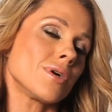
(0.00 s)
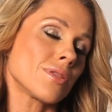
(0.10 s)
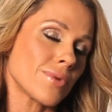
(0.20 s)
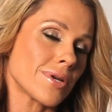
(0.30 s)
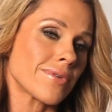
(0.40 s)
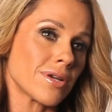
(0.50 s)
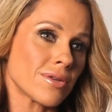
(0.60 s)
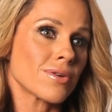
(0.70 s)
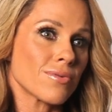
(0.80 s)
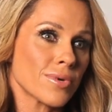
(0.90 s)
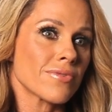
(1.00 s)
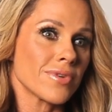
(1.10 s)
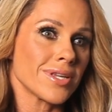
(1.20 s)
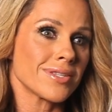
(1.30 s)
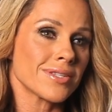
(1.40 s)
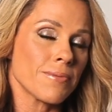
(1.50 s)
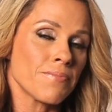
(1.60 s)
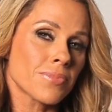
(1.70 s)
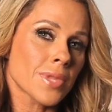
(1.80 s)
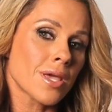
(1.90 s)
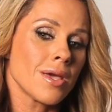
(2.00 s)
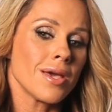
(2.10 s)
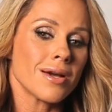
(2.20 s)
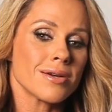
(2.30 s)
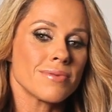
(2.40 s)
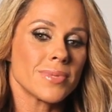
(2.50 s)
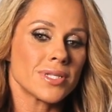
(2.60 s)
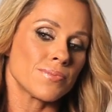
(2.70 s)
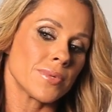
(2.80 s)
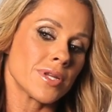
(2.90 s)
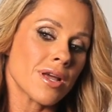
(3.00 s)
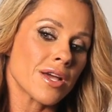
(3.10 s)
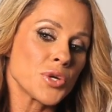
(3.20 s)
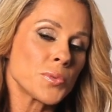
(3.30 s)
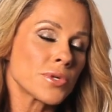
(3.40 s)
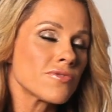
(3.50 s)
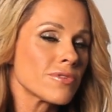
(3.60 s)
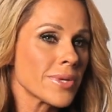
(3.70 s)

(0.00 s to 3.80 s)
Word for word: all the way around or whatever you need. So um, it's been an eye opener for